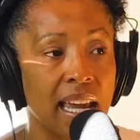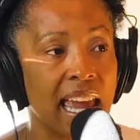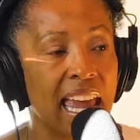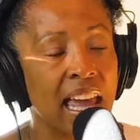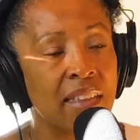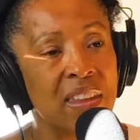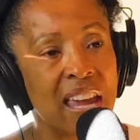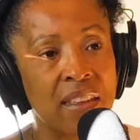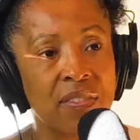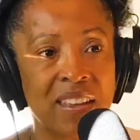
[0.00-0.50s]

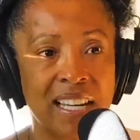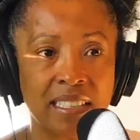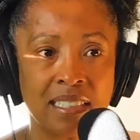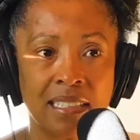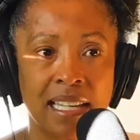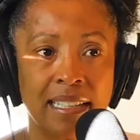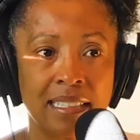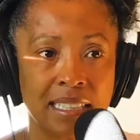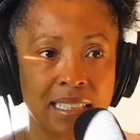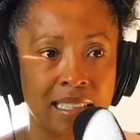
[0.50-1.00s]
And that's
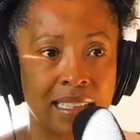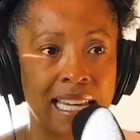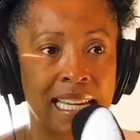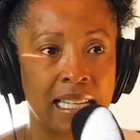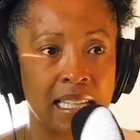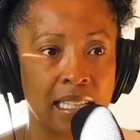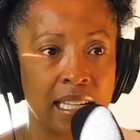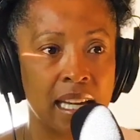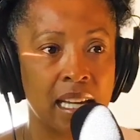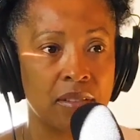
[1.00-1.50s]
not a slight
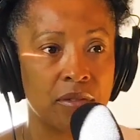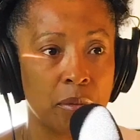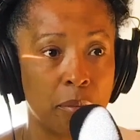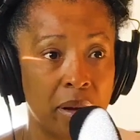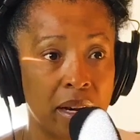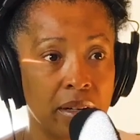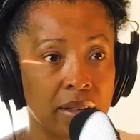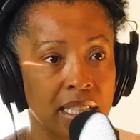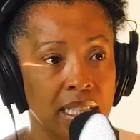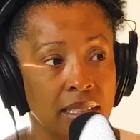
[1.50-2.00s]
at Native
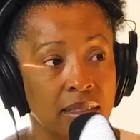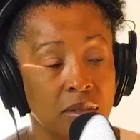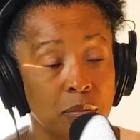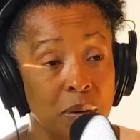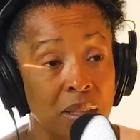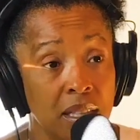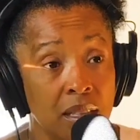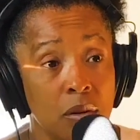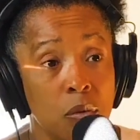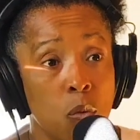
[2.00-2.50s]
Americans,
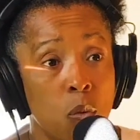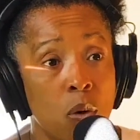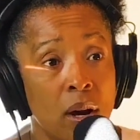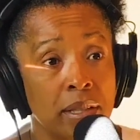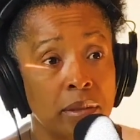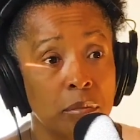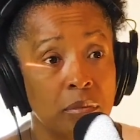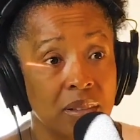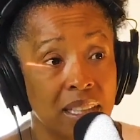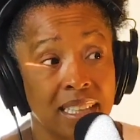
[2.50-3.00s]
but they're about
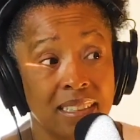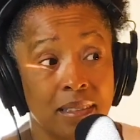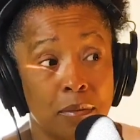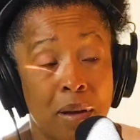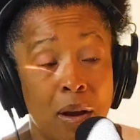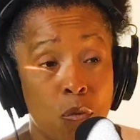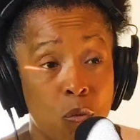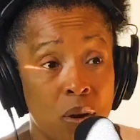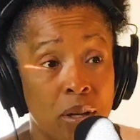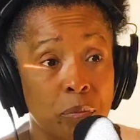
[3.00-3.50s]

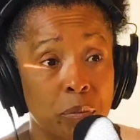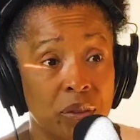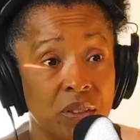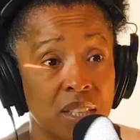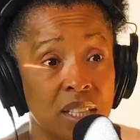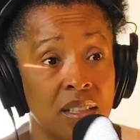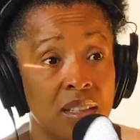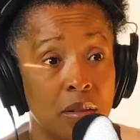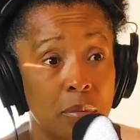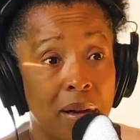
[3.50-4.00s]

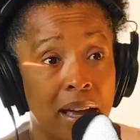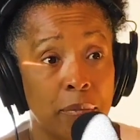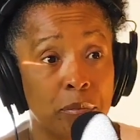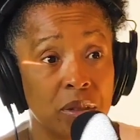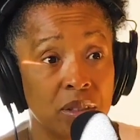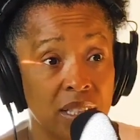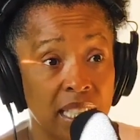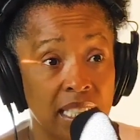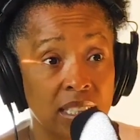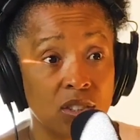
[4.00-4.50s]
1% of the
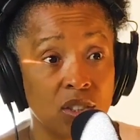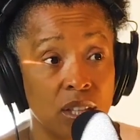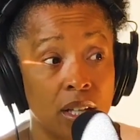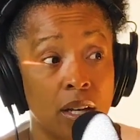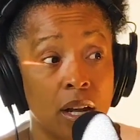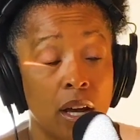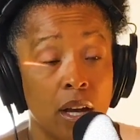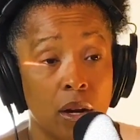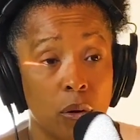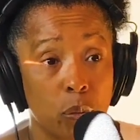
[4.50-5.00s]
population.
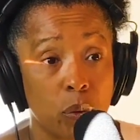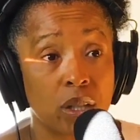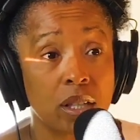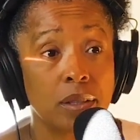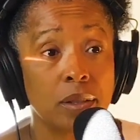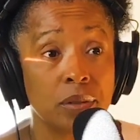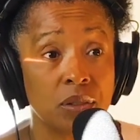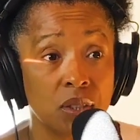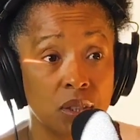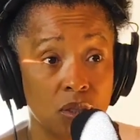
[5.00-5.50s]
We're
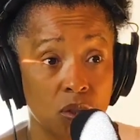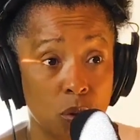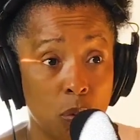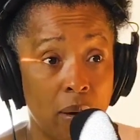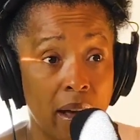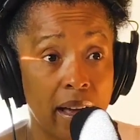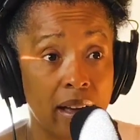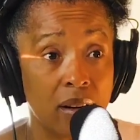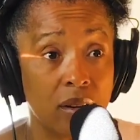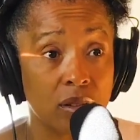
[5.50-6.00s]
close to
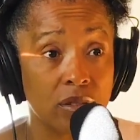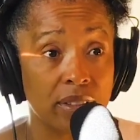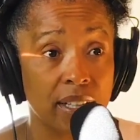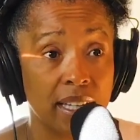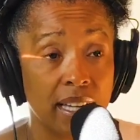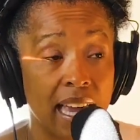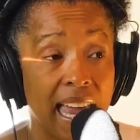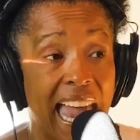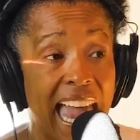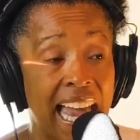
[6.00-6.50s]
12.
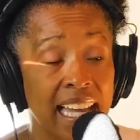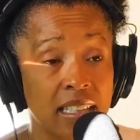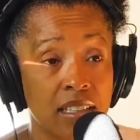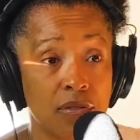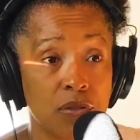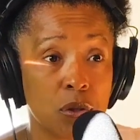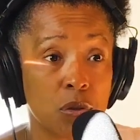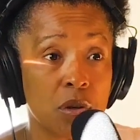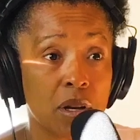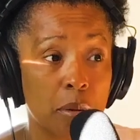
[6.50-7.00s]
And
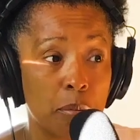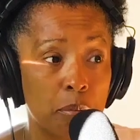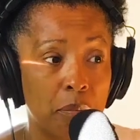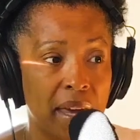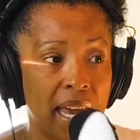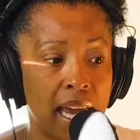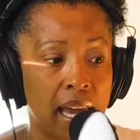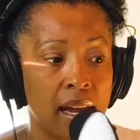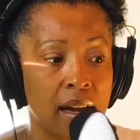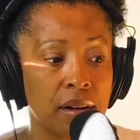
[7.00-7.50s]
if you
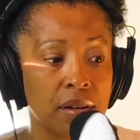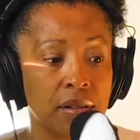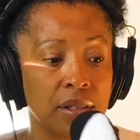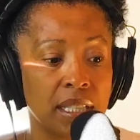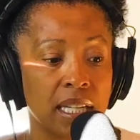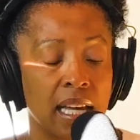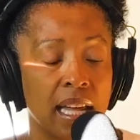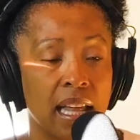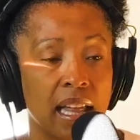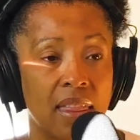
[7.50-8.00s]
compared
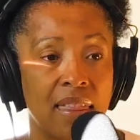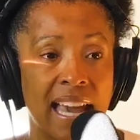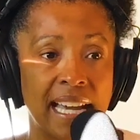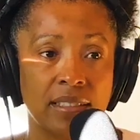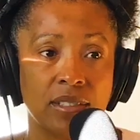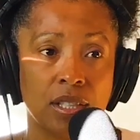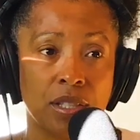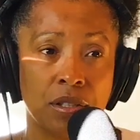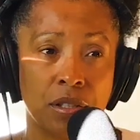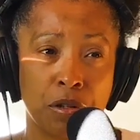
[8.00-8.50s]
that
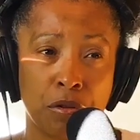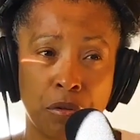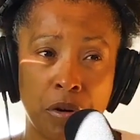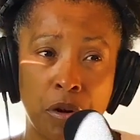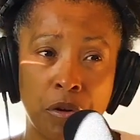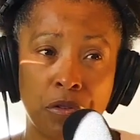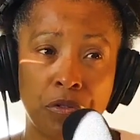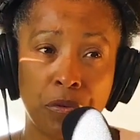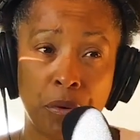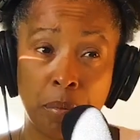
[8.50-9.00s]
to the
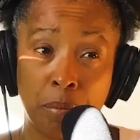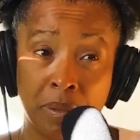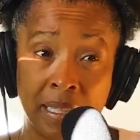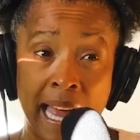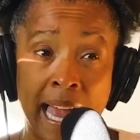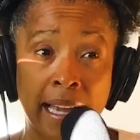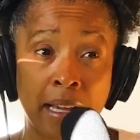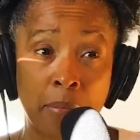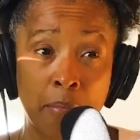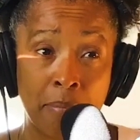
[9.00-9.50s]
growth for
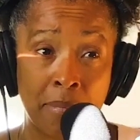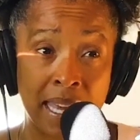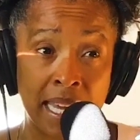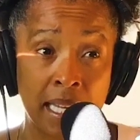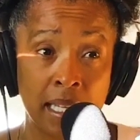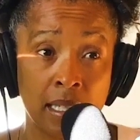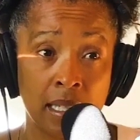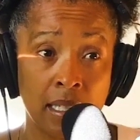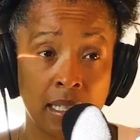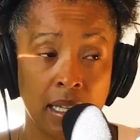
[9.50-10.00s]
Black
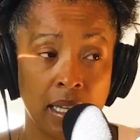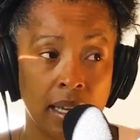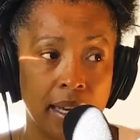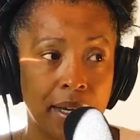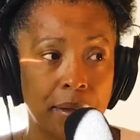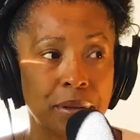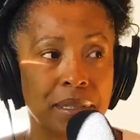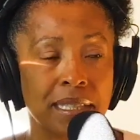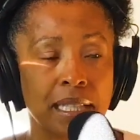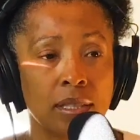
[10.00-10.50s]
men,
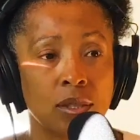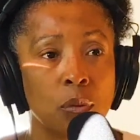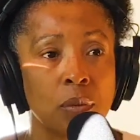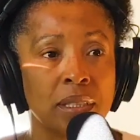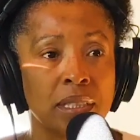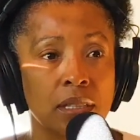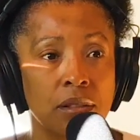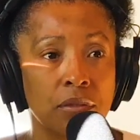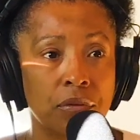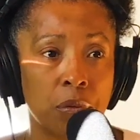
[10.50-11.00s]
it was like
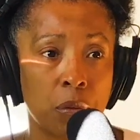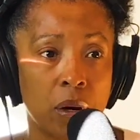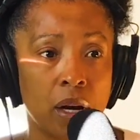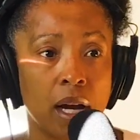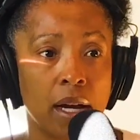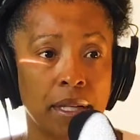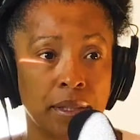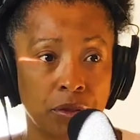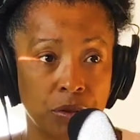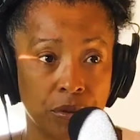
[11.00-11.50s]

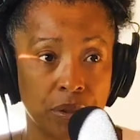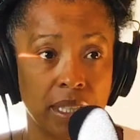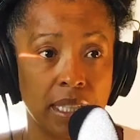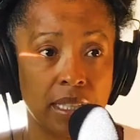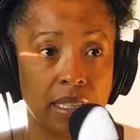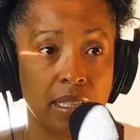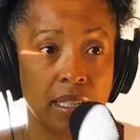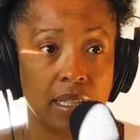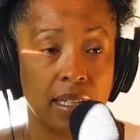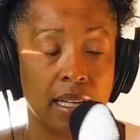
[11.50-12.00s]

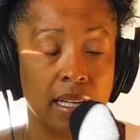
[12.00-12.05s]
2,400.